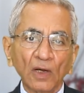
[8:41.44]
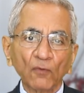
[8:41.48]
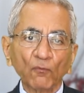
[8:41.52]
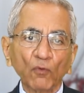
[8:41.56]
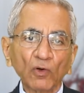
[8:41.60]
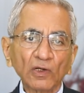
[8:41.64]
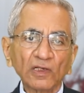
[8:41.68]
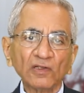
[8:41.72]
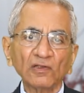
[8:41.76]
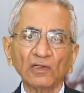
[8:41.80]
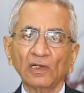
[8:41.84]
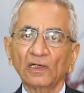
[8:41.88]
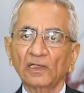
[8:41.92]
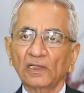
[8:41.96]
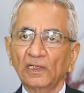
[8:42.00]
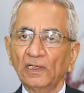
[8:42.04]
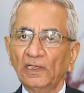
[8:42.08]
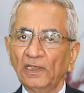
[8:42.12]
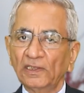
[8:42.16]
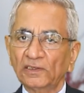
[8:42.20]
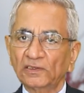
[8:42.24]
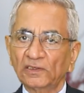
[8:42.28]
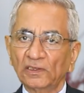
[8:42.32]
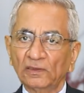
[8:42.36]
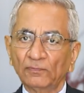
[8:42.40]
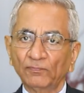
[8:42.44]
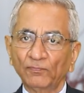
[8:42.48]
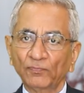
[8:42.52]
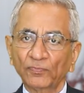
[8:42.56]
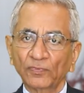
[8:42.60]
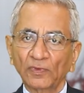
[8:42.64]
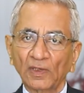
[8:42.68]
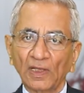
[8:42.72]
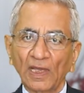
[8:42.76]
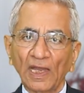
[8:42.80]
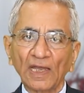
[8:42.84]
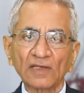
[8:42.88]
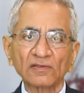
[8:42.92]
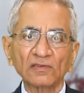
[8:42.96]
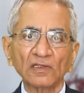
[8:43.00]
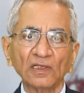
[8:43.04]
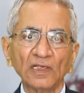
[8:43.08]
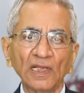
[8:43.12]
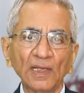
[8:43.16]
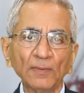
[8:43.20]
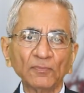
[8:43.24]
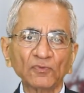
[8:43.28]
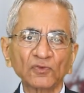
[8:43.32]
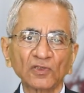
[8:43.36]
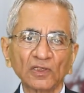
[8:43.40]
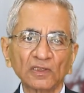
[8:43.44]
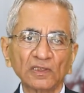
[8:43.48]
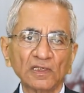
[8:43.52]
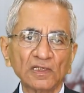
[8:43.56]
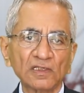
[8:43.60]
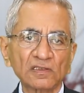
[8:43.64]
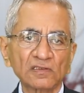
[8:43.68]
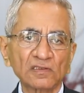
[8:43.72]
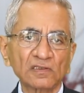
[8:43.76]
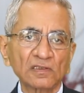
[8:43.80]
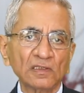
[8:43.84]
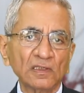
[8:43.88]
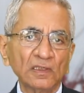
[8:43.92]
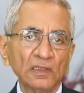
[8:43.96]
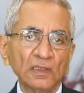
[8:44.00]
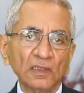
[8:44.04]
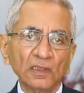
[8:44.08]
What is alkylation? As the name suggests,